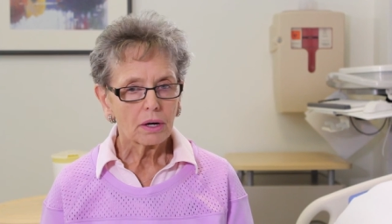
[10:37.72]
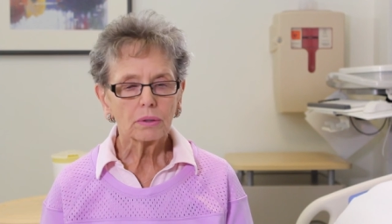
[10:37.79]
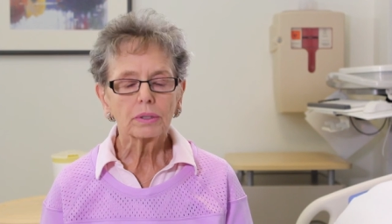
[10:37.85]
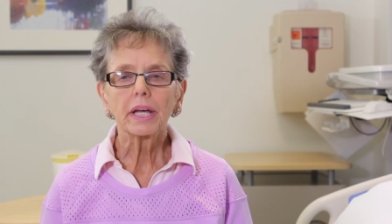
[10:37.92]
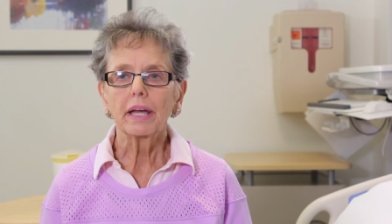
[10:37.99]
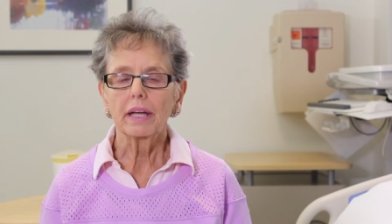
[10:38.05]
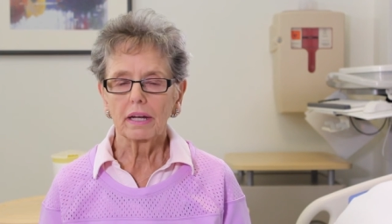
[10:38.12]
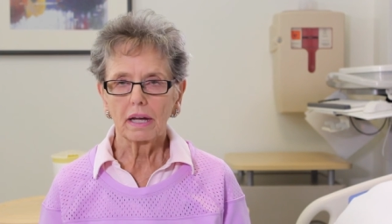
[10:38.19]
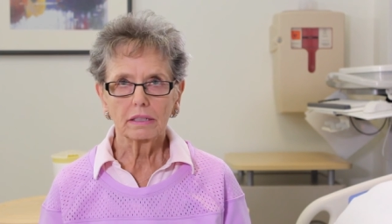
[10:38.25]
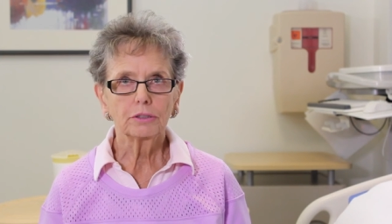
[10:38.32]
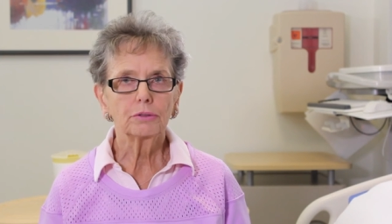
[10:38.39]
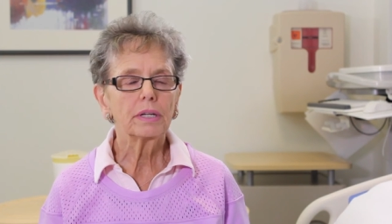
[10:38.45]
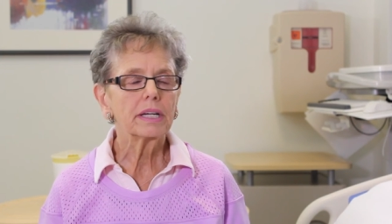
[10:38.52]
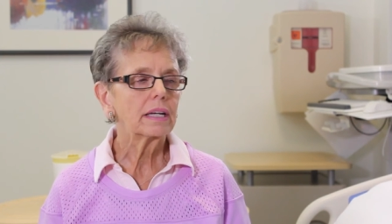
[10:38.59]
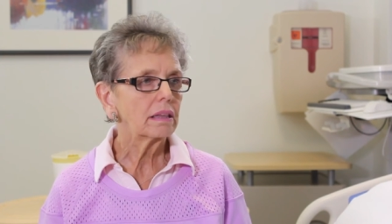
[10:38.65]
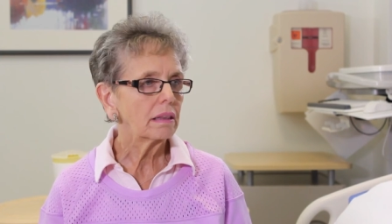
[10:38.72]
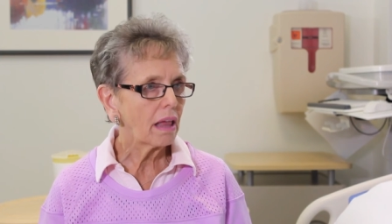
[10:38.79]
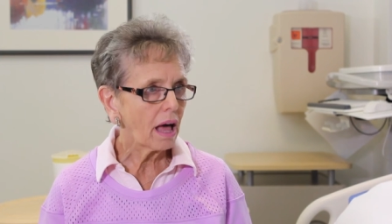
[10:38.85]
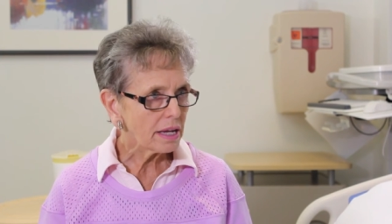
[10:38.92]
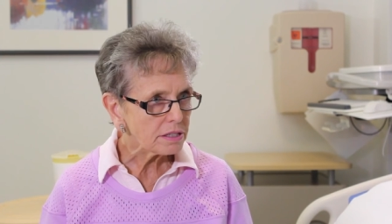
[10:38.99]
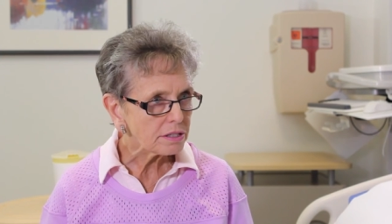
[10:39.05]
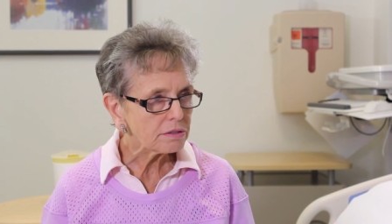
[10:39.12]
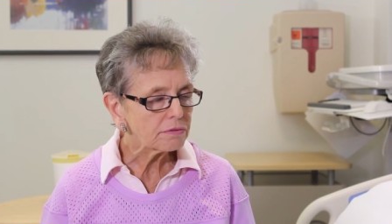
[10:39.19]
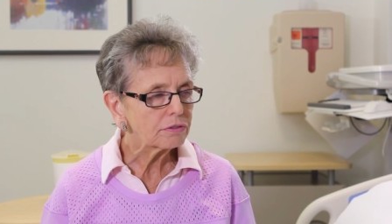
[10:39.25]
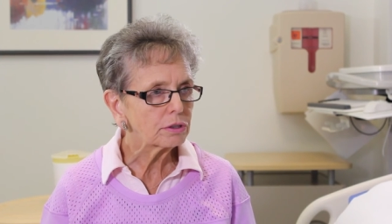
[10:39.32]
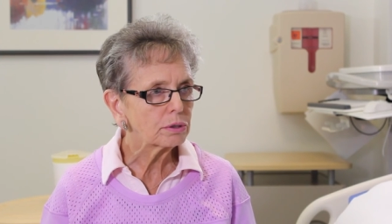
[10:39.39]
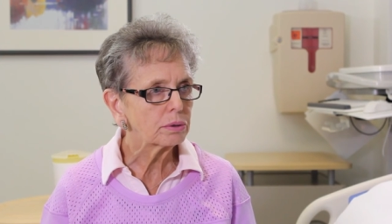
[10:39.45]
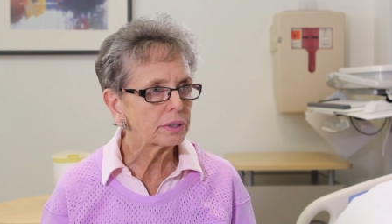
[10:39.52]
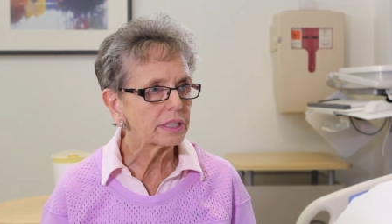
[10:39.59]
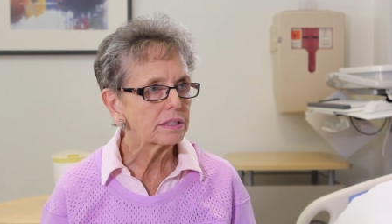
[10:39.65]
Okay, I'll drink lots of
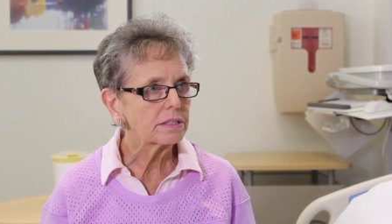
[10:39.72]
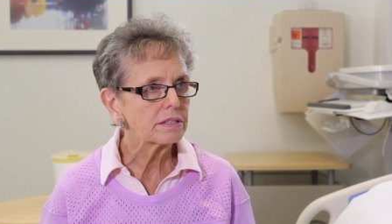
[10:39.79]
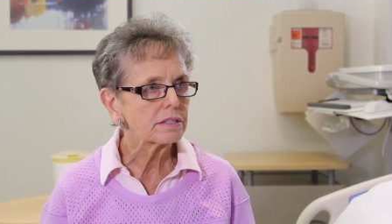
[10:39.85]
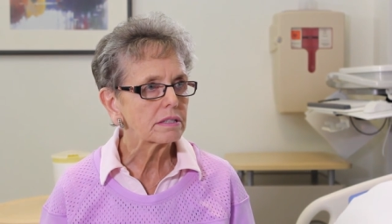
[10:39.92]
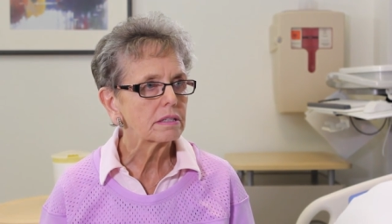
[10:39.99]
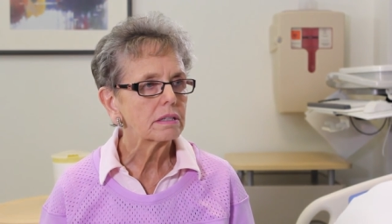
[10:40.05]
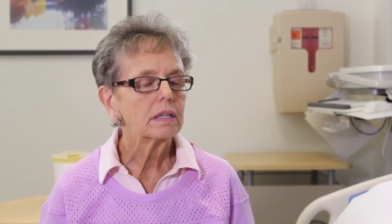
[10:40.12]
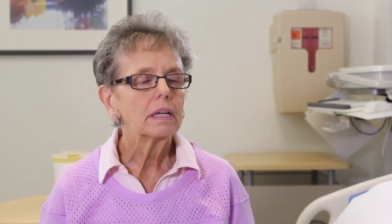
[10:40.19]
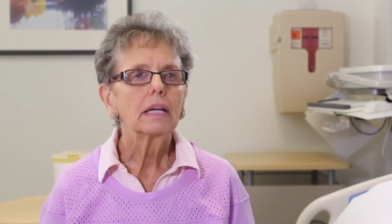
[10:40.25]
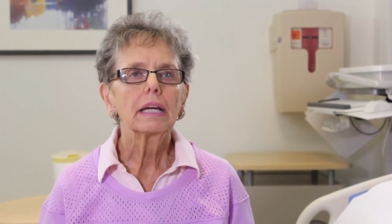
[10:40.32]
fluids